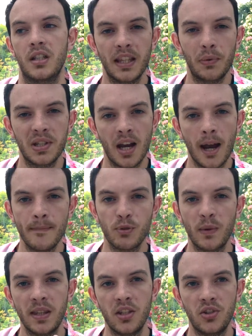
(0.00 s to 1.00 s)
There were times
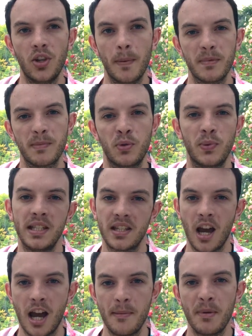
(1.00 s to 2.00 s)
when the jumps between
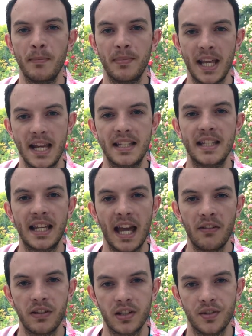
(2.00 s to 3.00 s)
time and place and
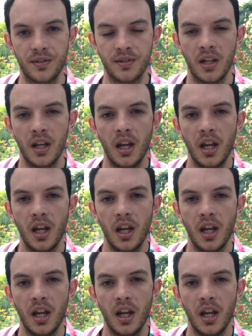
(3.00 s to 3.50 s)
characters